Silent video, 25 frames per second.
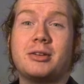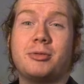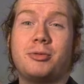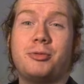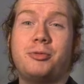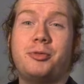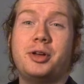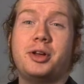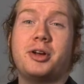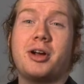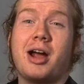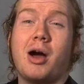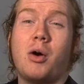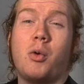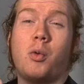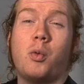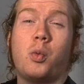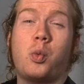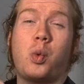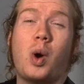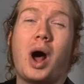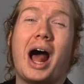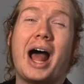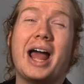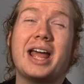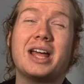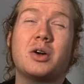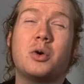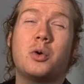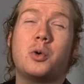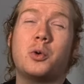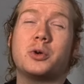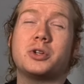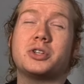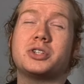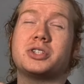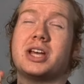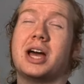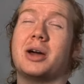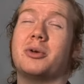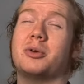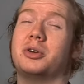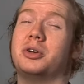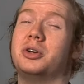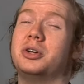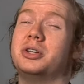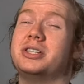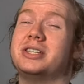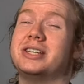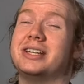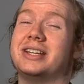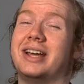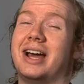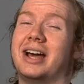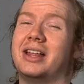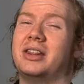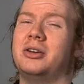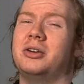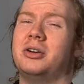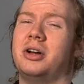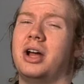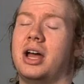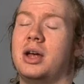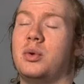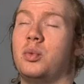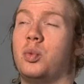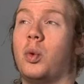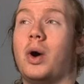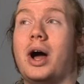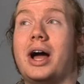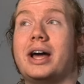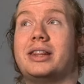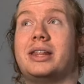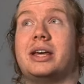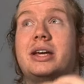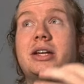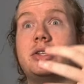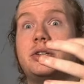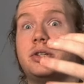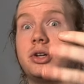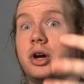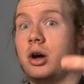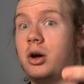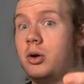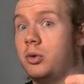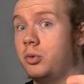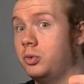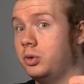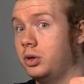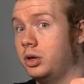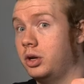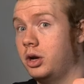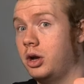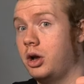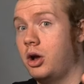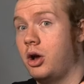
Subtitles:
figure out why chords sound good together and why they don't,